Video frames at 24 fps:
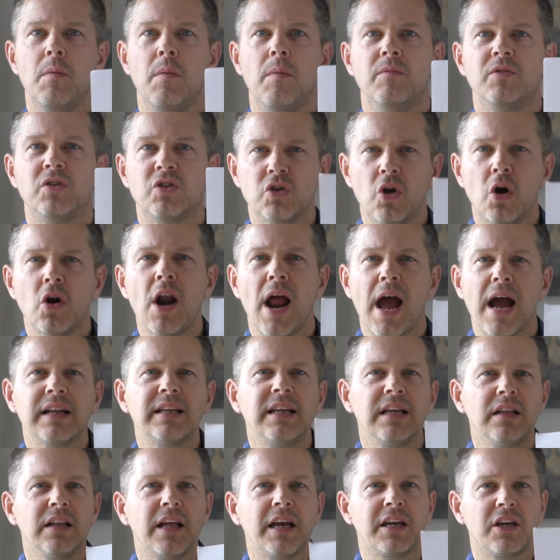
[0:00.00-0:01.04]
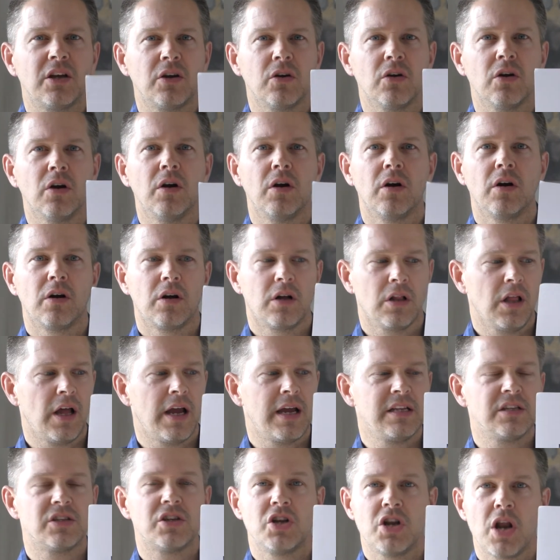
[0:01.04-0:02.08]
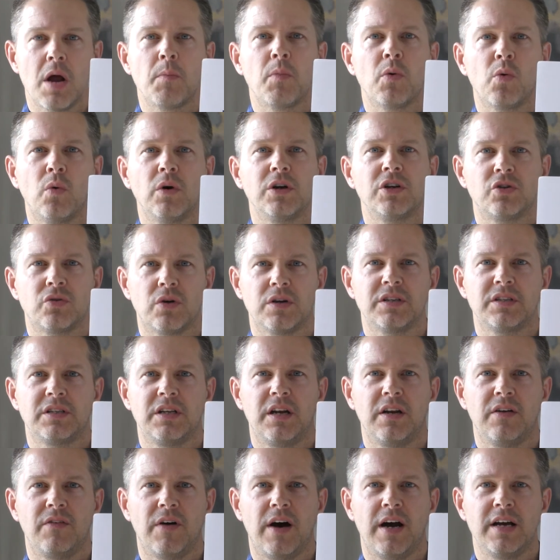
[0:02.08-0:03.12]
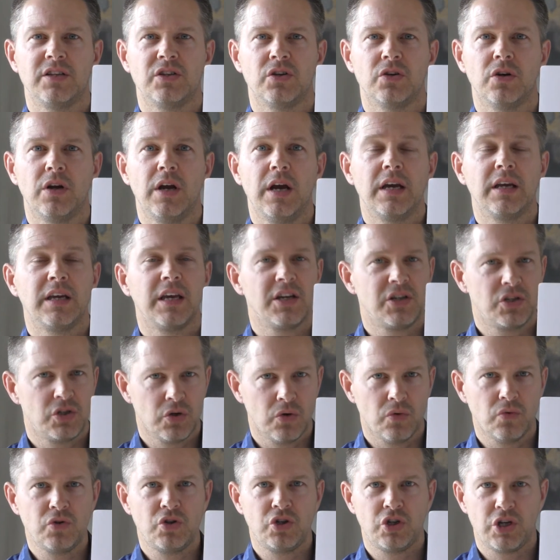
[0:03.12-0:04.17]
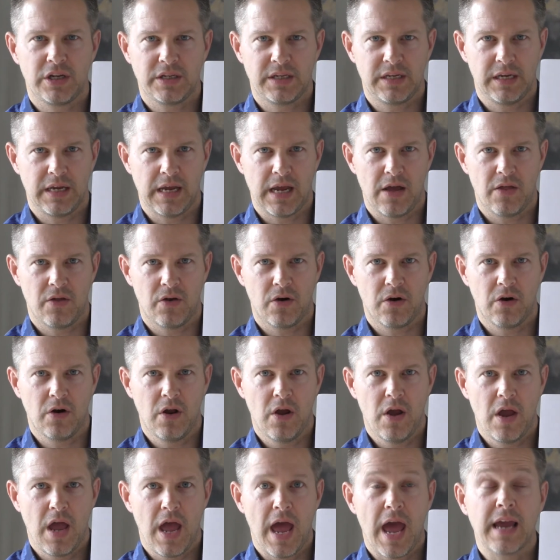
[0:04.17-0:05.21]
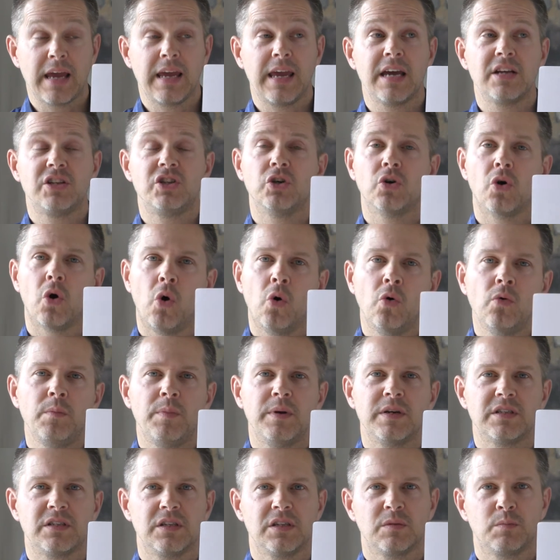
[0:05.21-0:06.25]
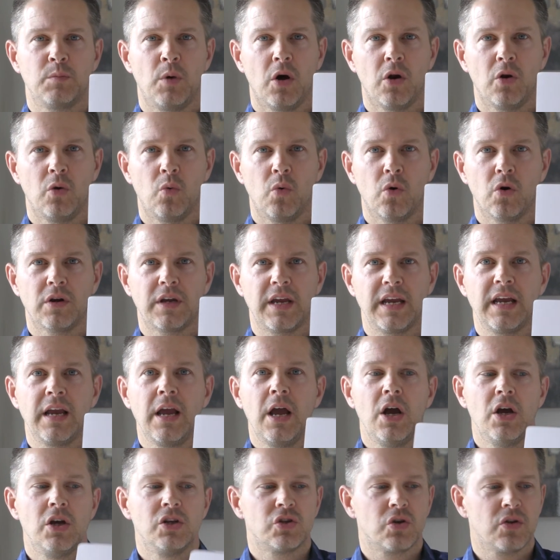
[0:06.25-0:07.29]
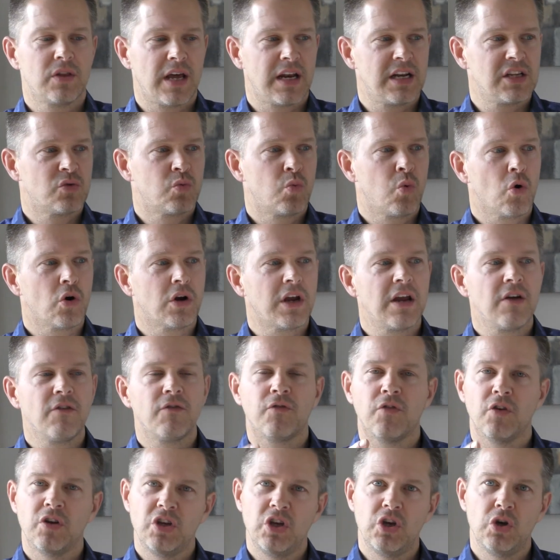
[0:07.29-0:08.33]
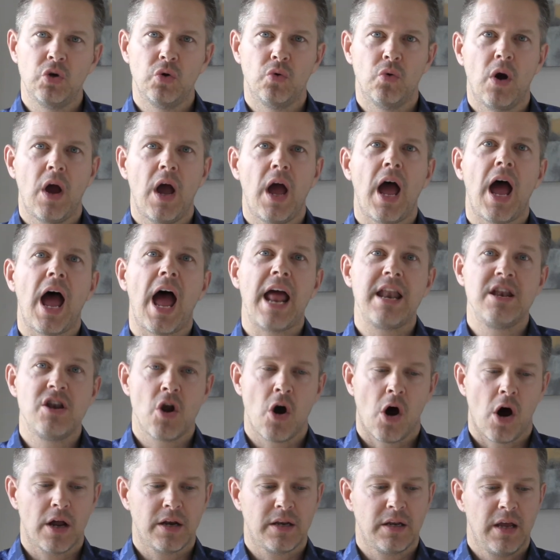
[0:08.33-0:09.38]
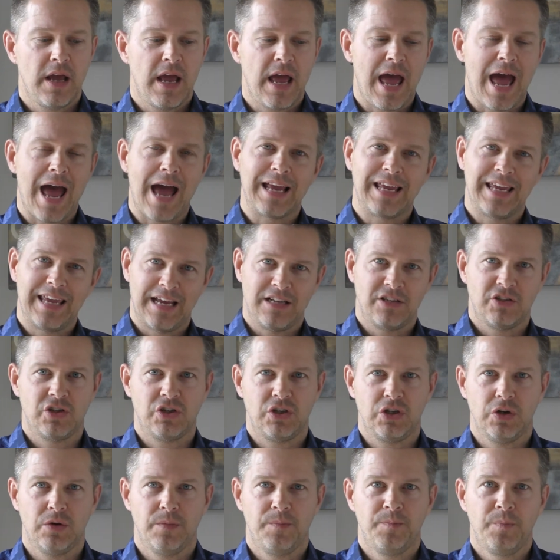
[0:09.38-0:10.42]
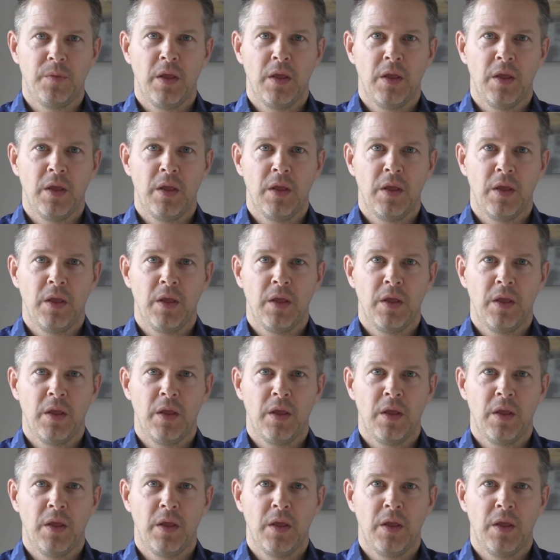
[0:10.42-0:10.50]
start acting like your client's #1 trusted advisor. Get your own shit together and get your own business model working so that it's working for you and not against you.